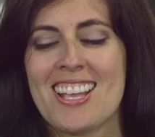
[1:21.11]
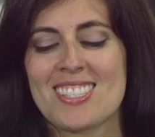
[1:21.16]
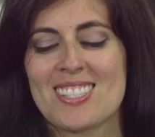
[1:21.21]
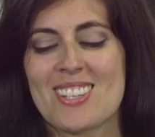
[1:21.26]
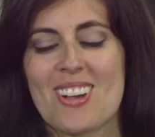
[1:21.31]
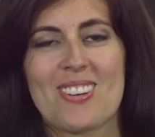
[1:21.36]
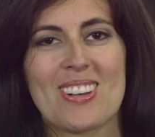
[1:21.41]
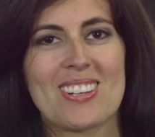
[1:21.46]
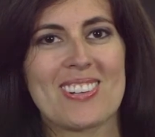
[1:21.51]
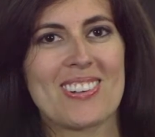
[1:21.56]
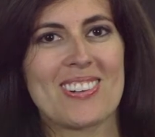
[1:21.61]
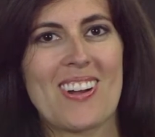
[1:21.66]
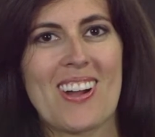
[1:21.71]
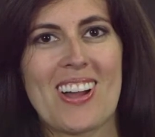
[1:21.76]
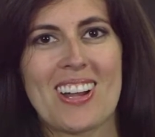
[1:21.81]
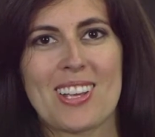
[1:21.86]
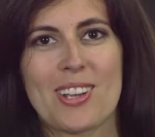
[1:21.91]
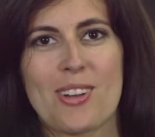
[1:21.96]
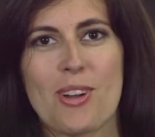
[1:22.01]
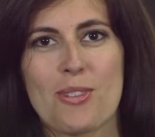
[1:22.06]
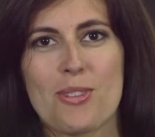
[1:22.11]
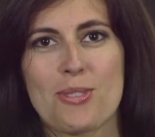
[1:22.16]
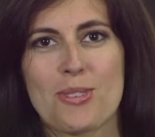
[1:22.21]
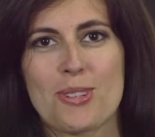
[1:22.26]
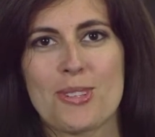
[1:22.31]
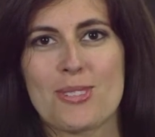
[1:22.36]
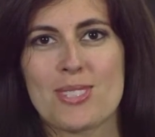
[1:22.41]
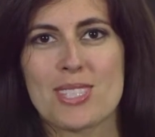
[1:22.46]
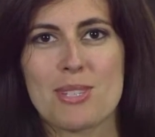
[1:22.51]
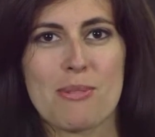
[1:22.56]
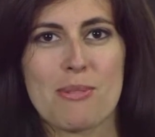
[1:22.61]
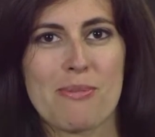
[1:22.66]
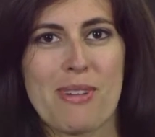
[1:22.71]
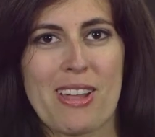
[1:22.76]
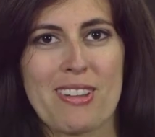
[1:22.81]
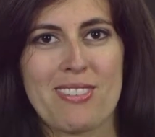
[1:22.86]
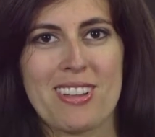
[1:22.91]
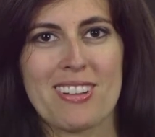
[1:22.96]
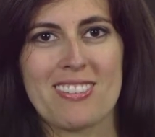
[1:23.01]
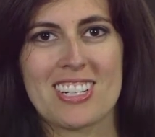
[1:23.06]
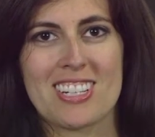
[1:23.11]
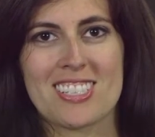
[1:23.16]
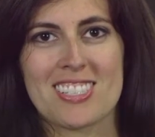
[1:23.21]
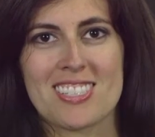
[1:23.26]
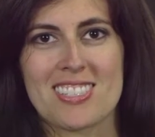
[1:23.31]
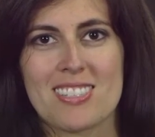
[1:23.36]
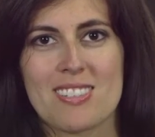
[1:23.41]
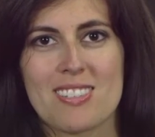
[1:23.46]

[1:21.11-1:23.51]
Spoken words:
So I'll go ahead and go through some of my favorites.